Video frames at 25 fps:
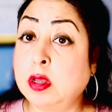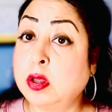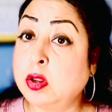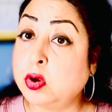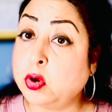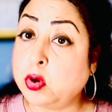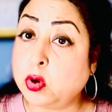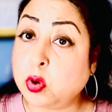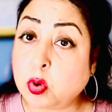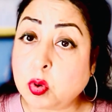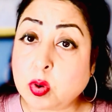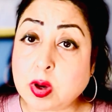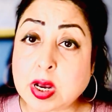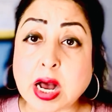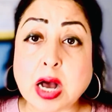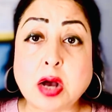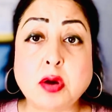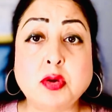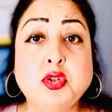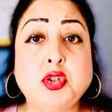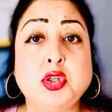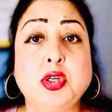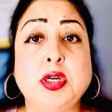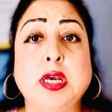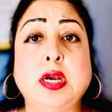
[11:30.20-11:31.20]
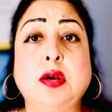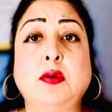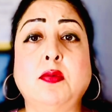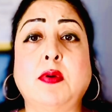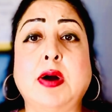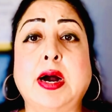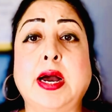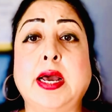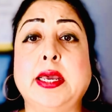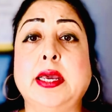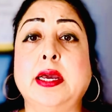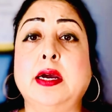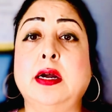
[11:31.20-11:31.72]
No couch
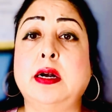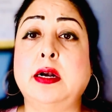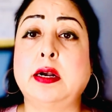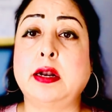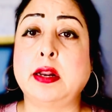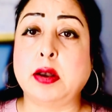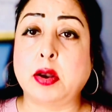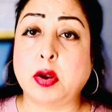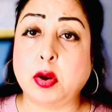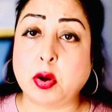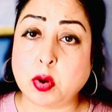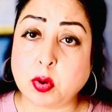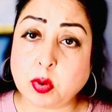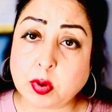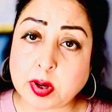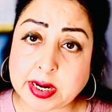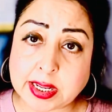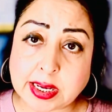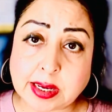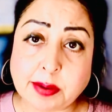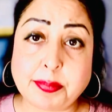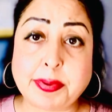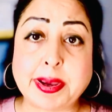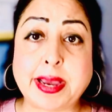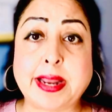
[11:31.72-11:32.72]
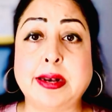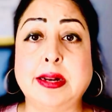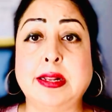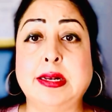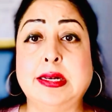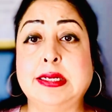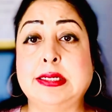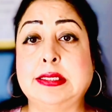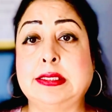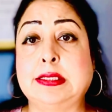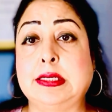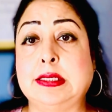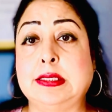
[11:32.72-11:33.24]
required, no deep
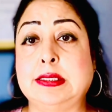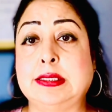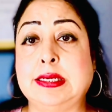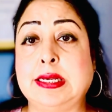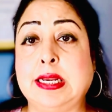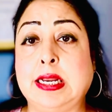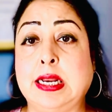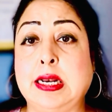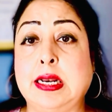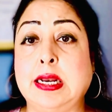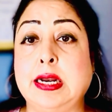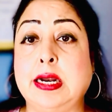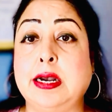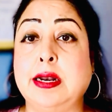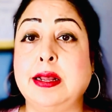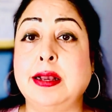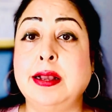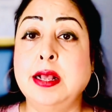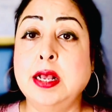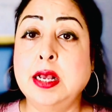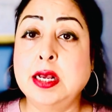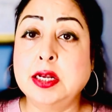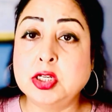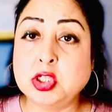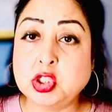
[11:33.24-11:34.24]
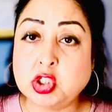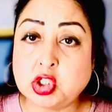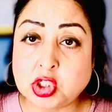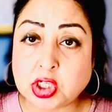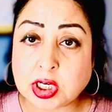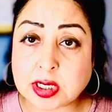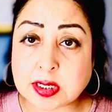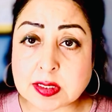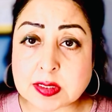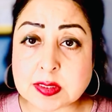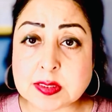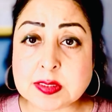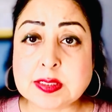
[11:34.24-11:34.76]
analysis needed,
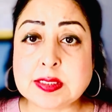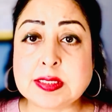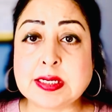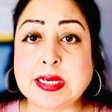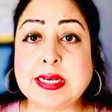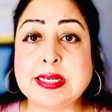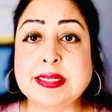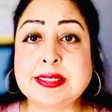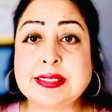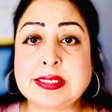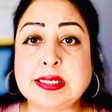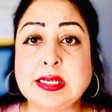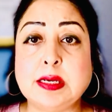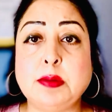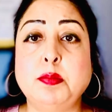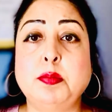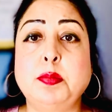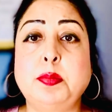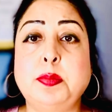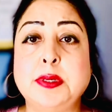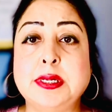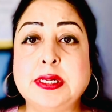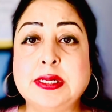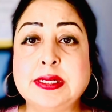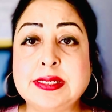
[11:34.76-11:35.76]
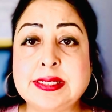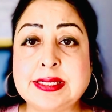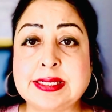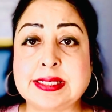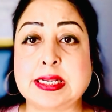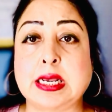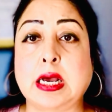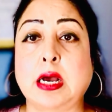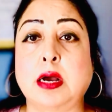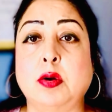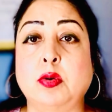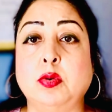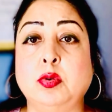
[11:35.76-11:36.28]
just a simple
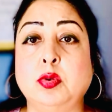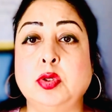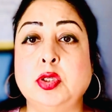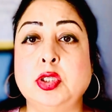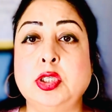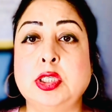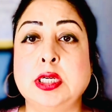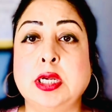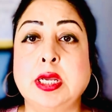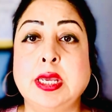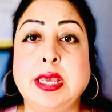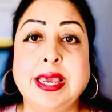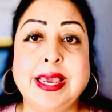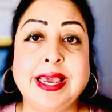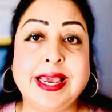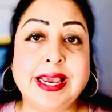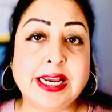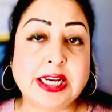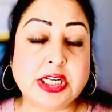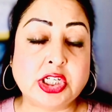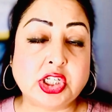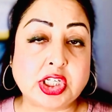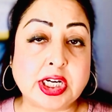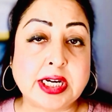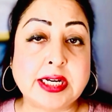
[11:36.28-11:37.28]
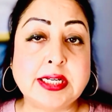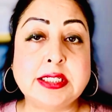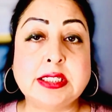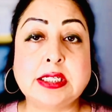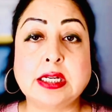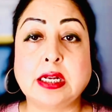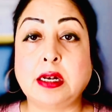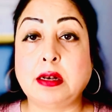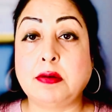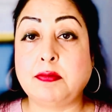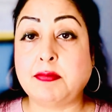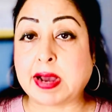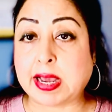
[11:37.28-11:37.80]
sound, a
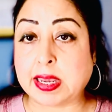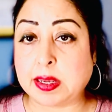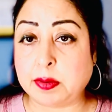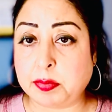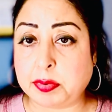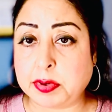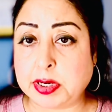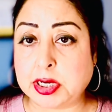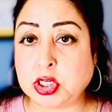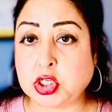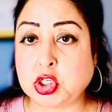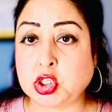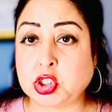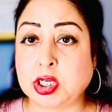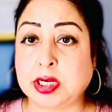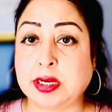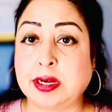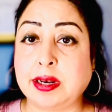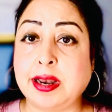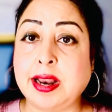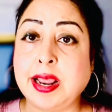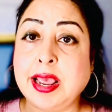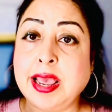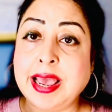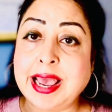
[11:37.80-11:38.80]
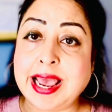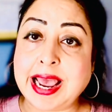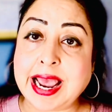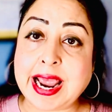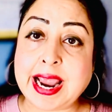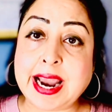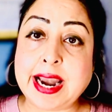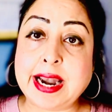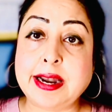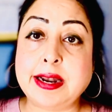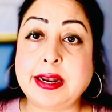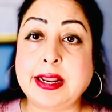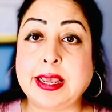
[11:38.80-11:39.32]
gentle vibration,
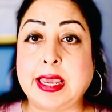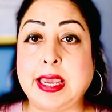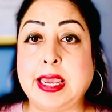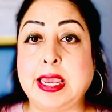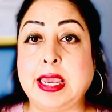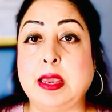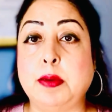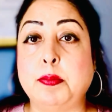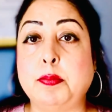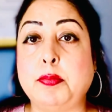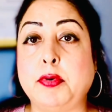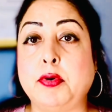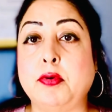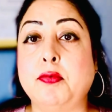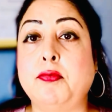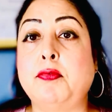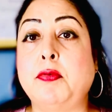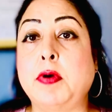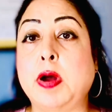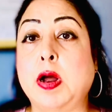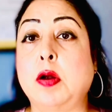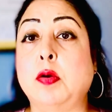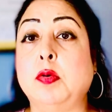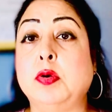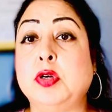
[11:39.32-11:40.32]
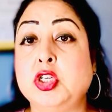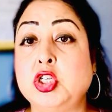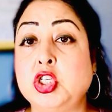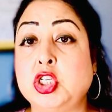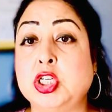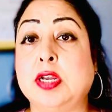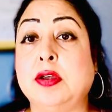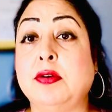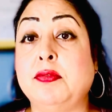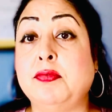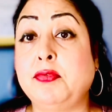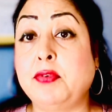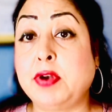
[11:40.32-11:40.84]
and a profound
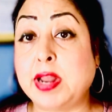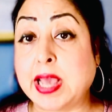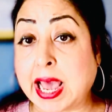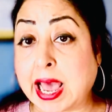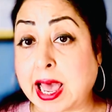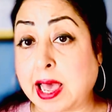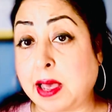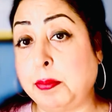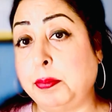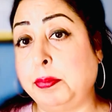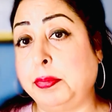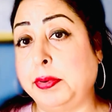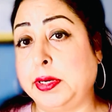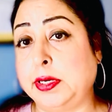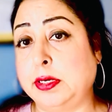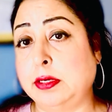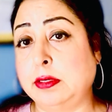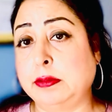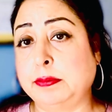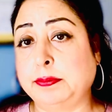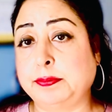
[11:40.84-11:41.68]
shift happen.